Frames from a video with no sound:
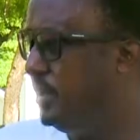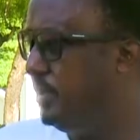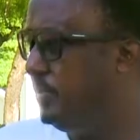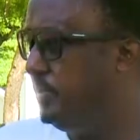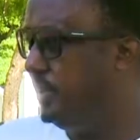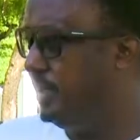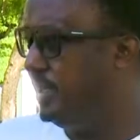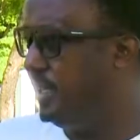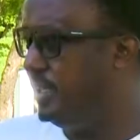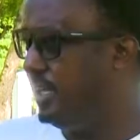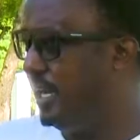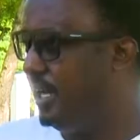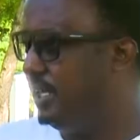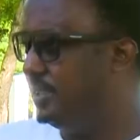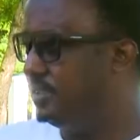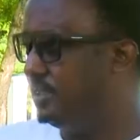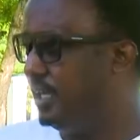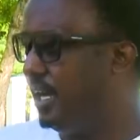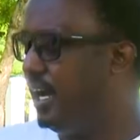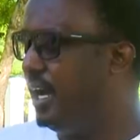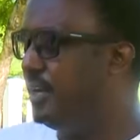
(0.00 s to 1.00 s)
therapy that
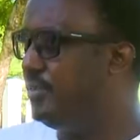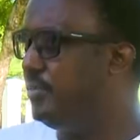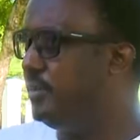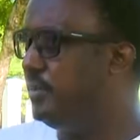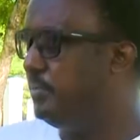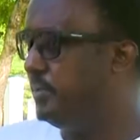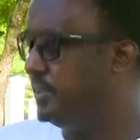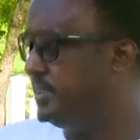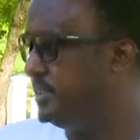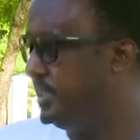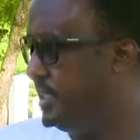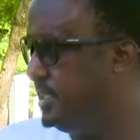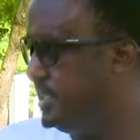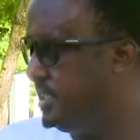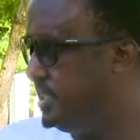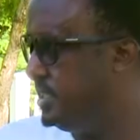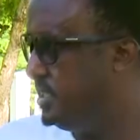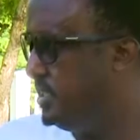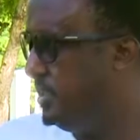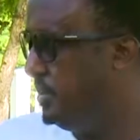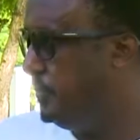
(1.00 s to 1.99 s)
has 100%
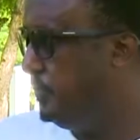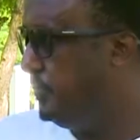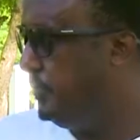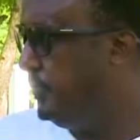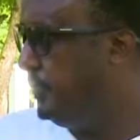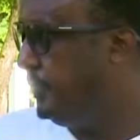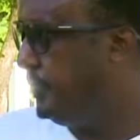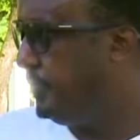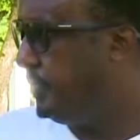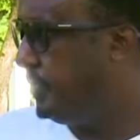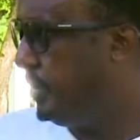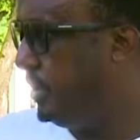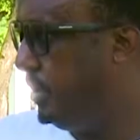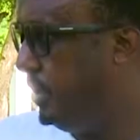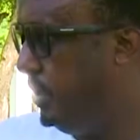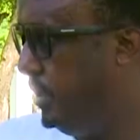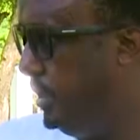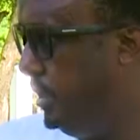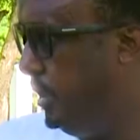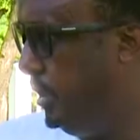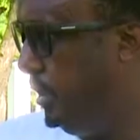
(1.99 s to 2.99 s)

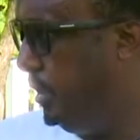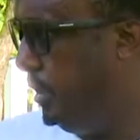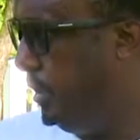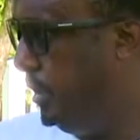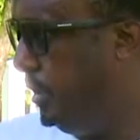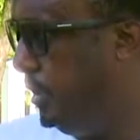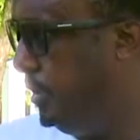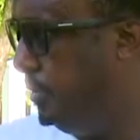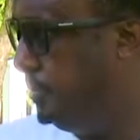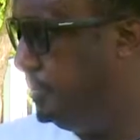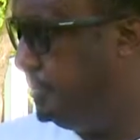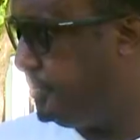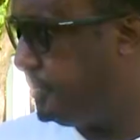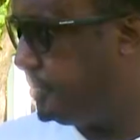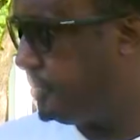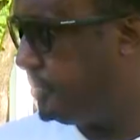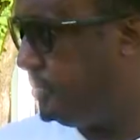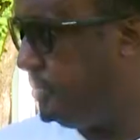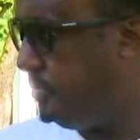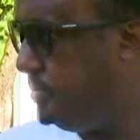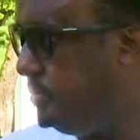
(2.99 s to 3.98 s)
uh,
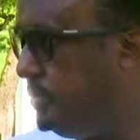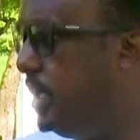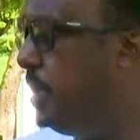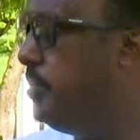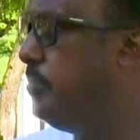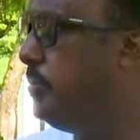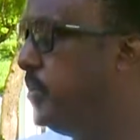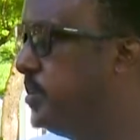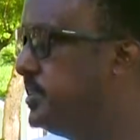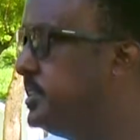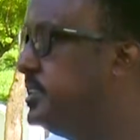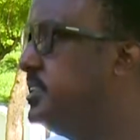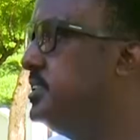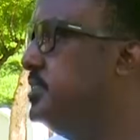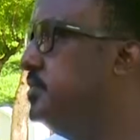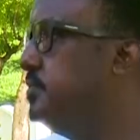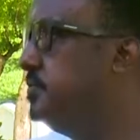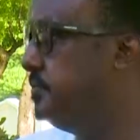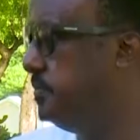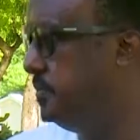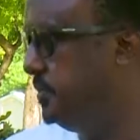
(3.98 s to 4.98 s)

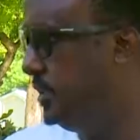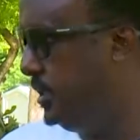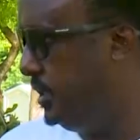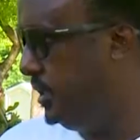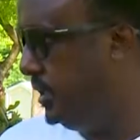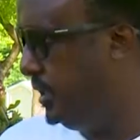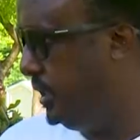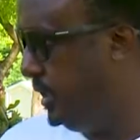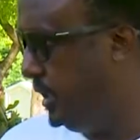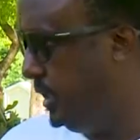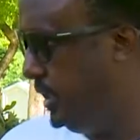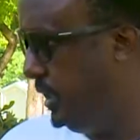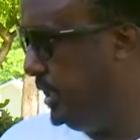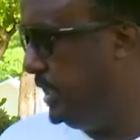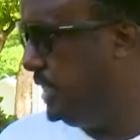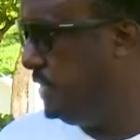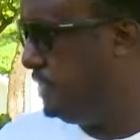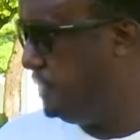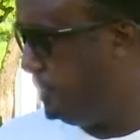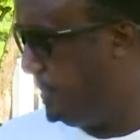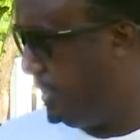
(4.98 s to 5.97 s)
positive
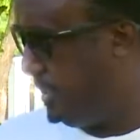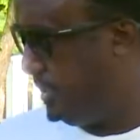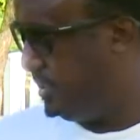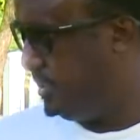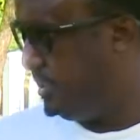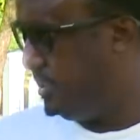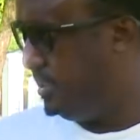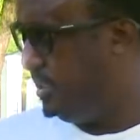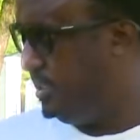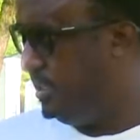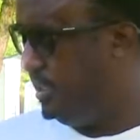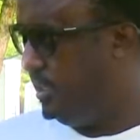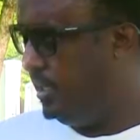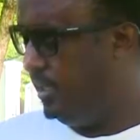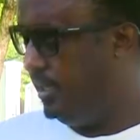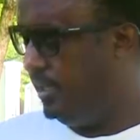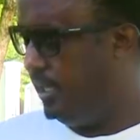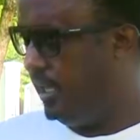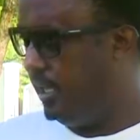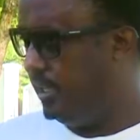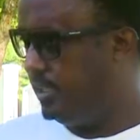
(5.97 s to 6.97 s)
uh, effect
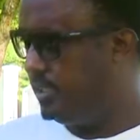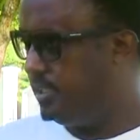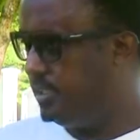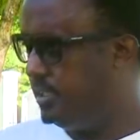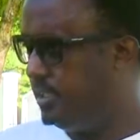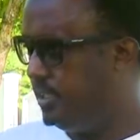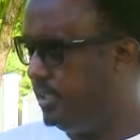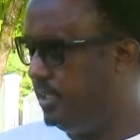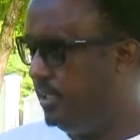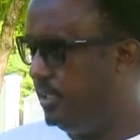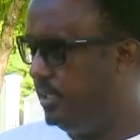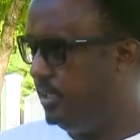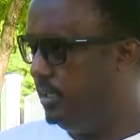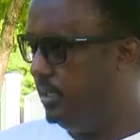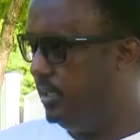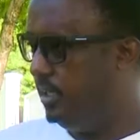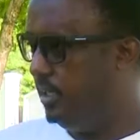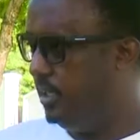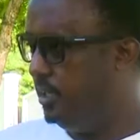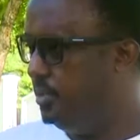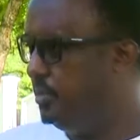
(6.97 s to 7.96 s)
that
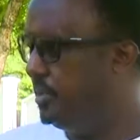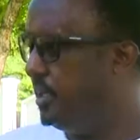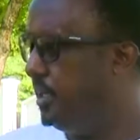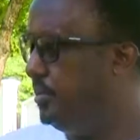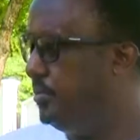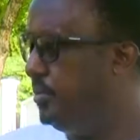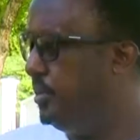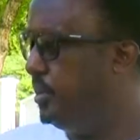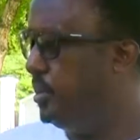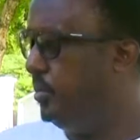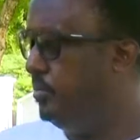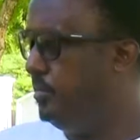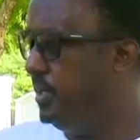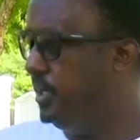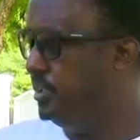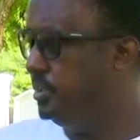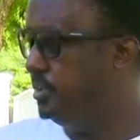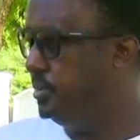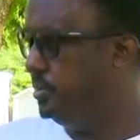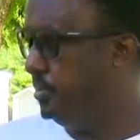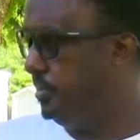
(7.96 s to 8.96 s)
uh, you can
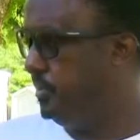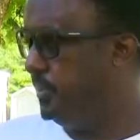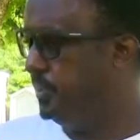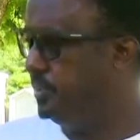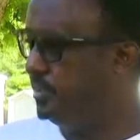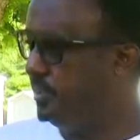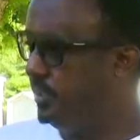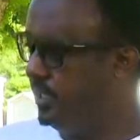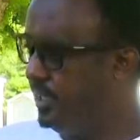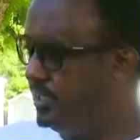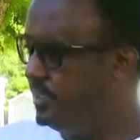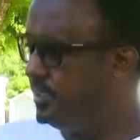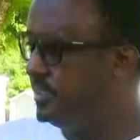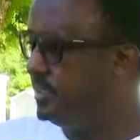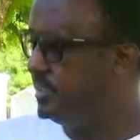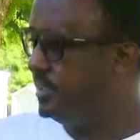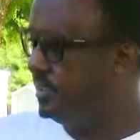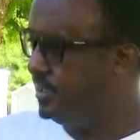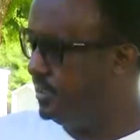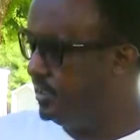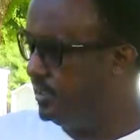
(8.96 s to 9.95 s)
recommend to a person that
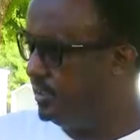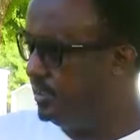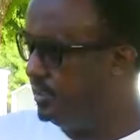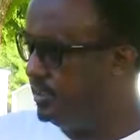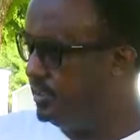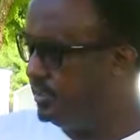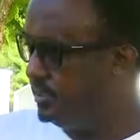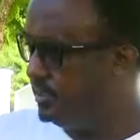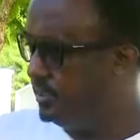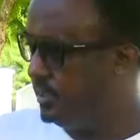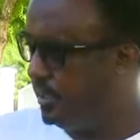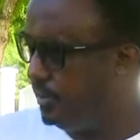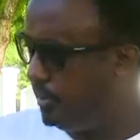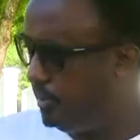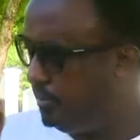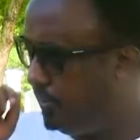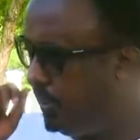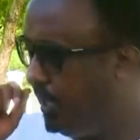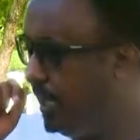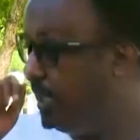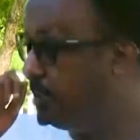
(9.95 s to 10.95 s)
this
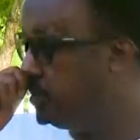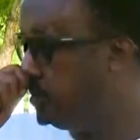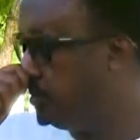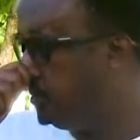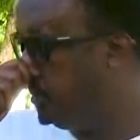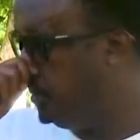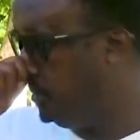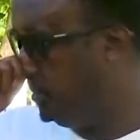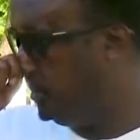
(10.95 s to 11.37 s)
therapy has to